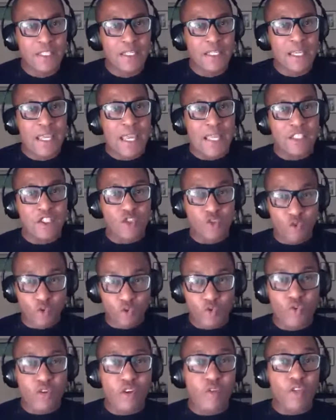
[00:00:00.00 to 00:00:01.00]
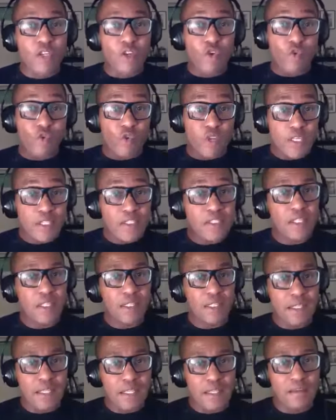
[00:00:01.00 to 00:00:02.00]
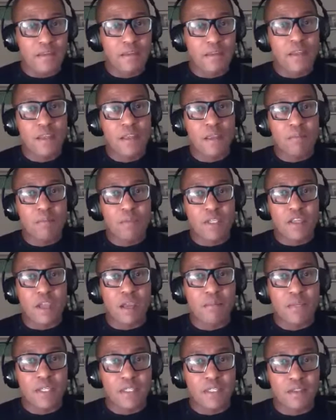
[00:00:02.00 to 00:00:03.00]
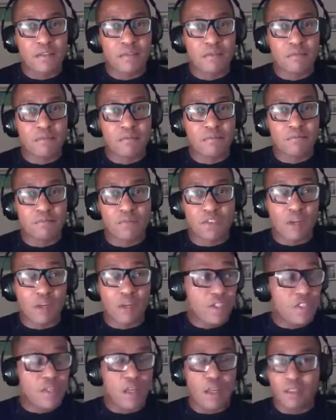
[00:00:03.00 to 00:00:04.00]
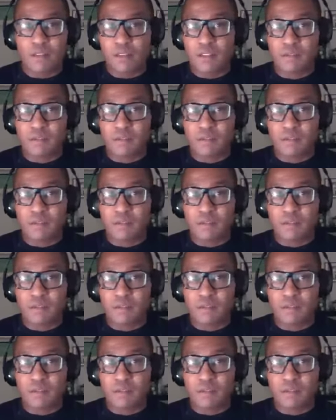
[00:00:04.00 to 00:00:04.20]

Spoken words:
And children are increasingly becoming domiciled.